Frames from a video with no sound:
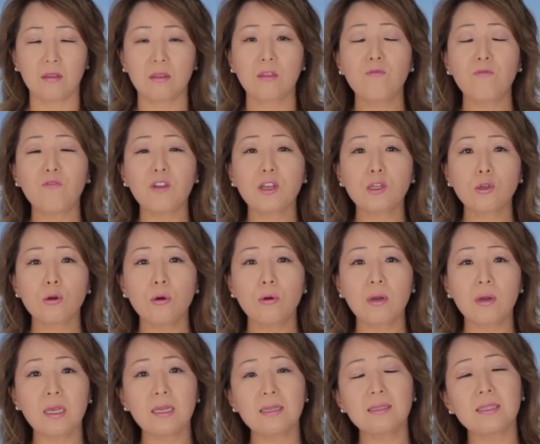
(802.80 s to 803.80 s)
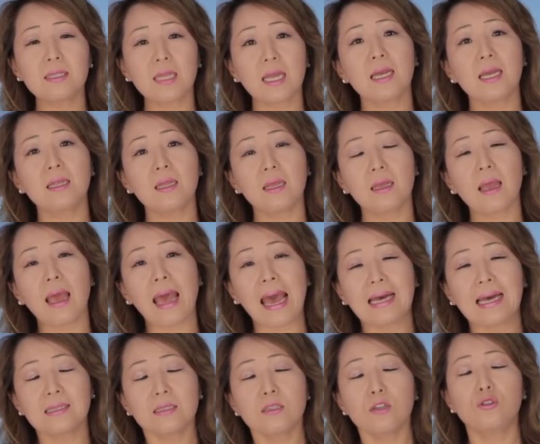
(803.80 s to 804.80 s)
the victorious standing
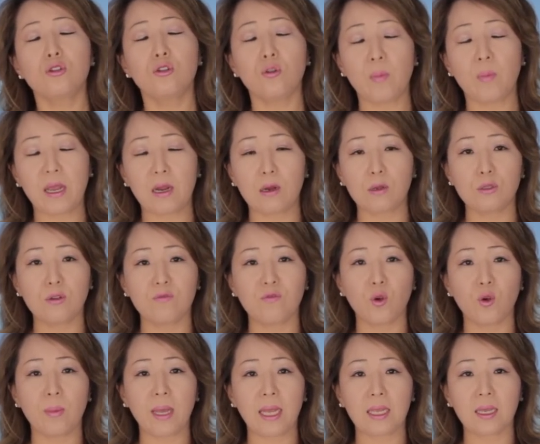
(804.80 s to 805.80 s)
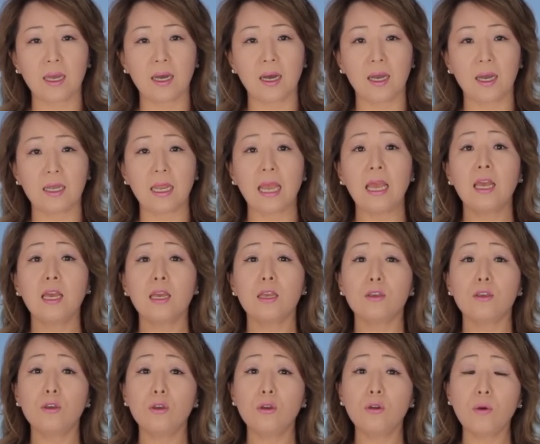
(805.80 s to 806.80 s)
as the true parents of all mankind.
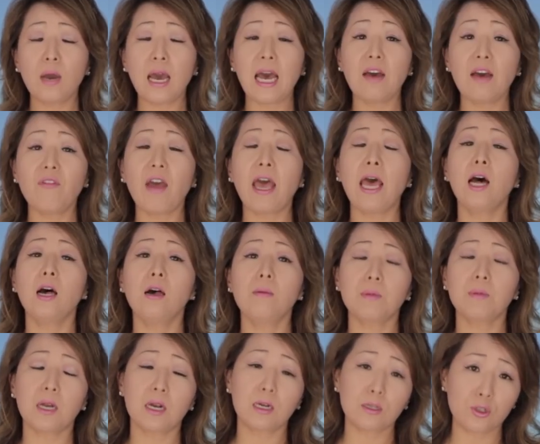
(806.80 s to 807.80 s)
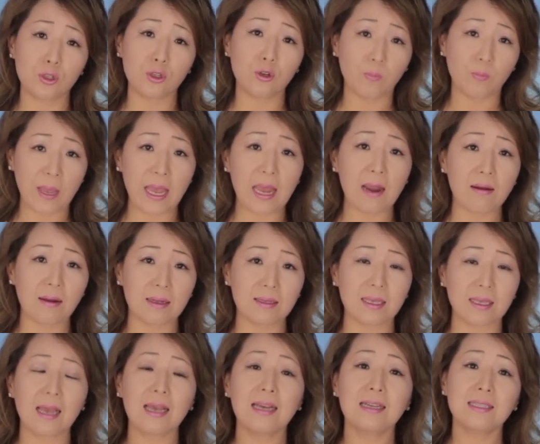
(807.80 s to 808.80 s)
You have helped our true
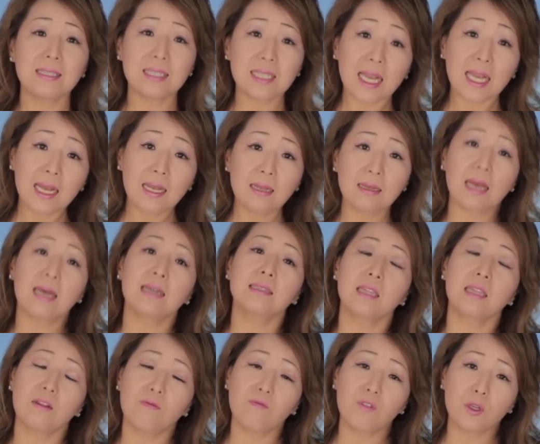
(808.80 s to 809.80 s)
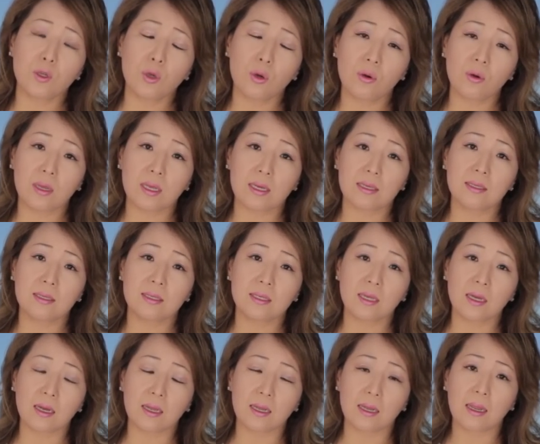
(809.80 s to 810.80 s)
parents stand as that victorious
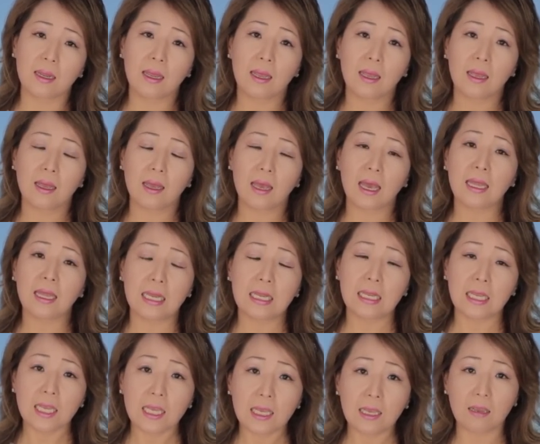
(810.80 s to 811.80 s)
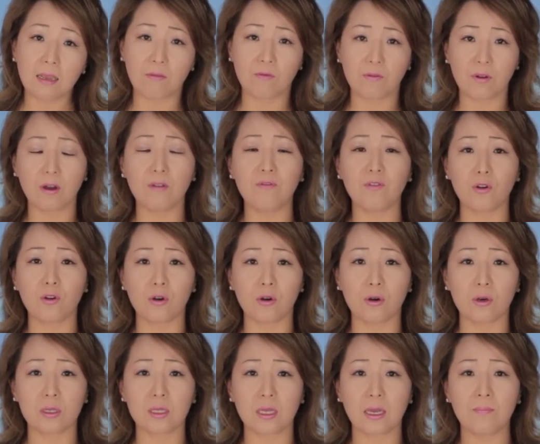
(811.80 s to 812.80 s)
son and an Eve of
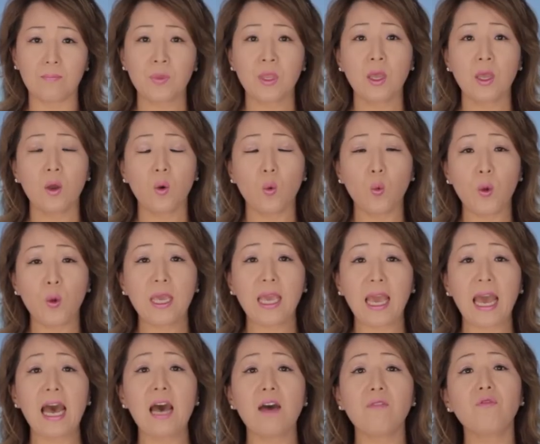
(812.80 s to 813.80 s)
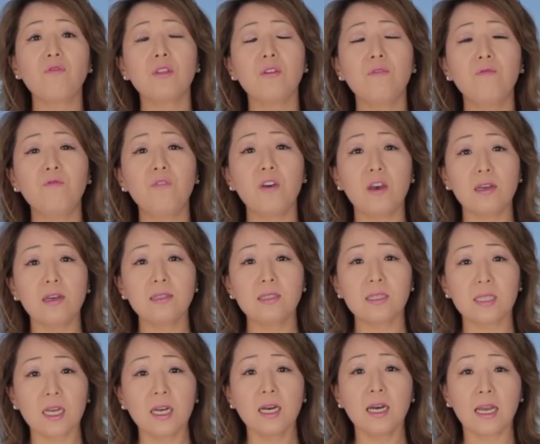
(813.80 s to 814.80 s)
God. We have for the
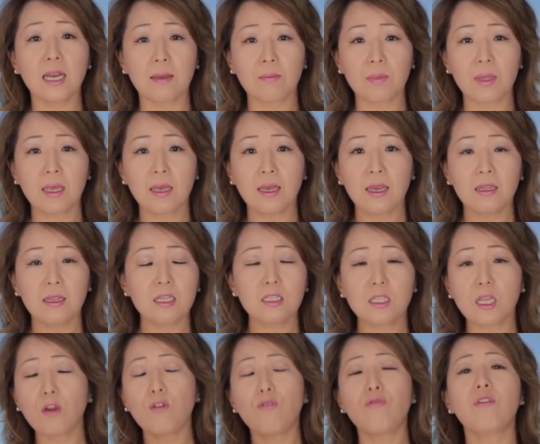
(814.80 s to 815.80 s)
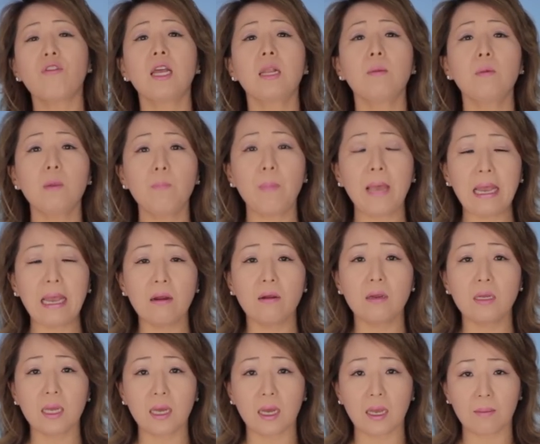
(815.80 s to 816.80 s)
first time this incredible
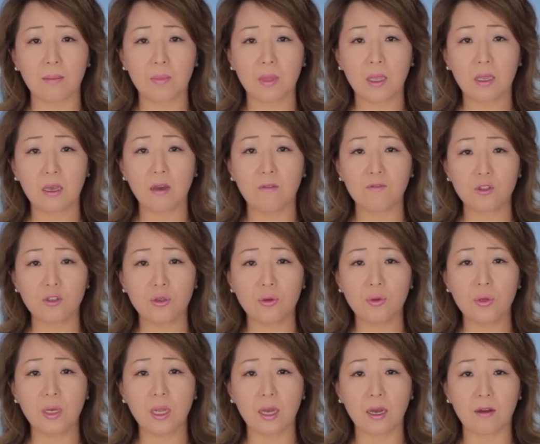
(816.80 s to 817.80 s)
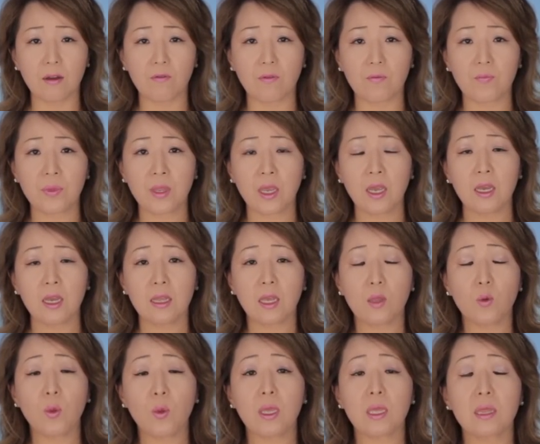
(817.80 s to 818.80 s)
paradigm of true love
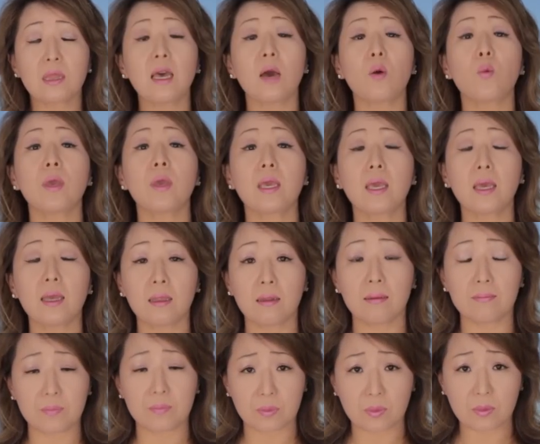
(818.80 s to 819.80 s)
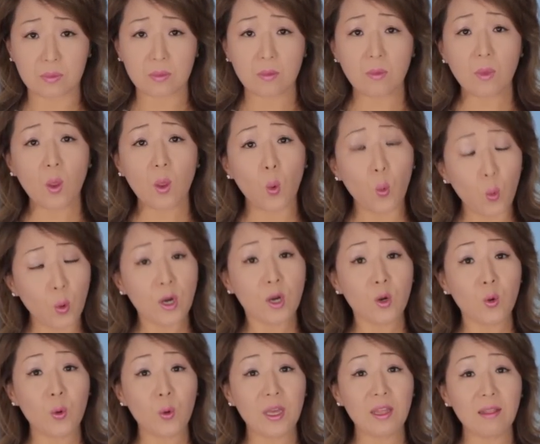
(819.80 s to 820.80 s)
that we can
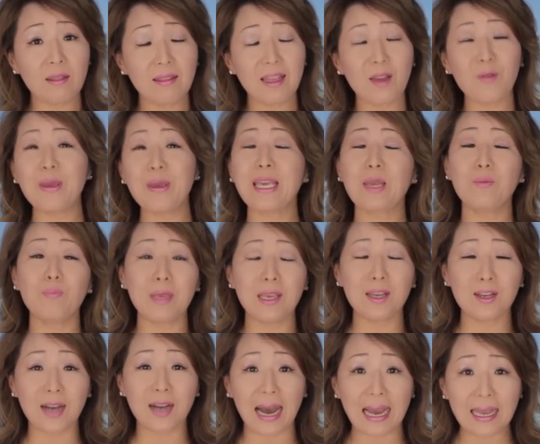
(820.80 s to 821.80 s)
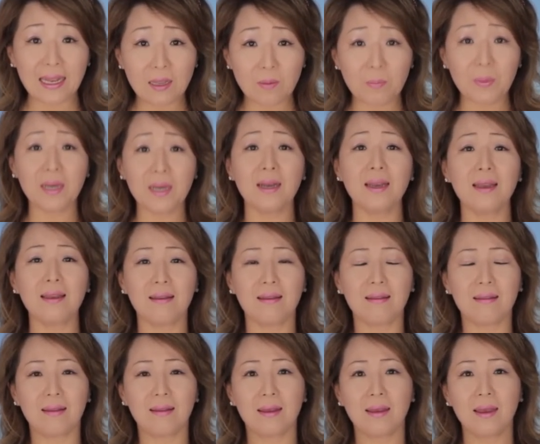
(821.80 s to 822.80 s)
work with, that we can be guided by,
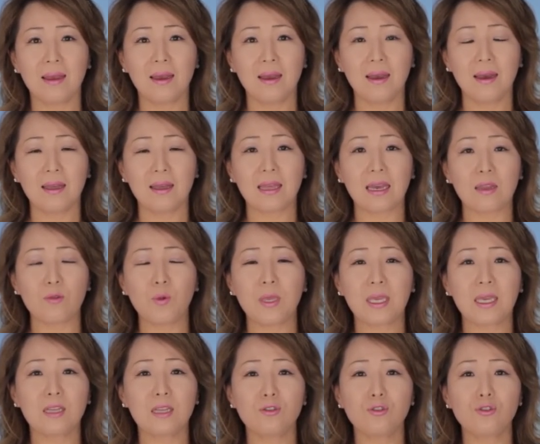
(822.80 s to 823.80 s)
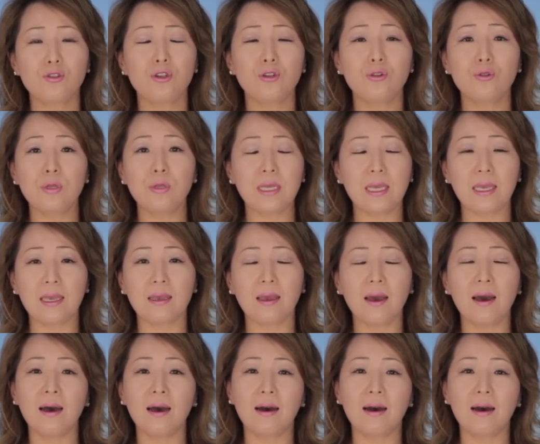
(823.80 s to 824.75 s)
that we can truly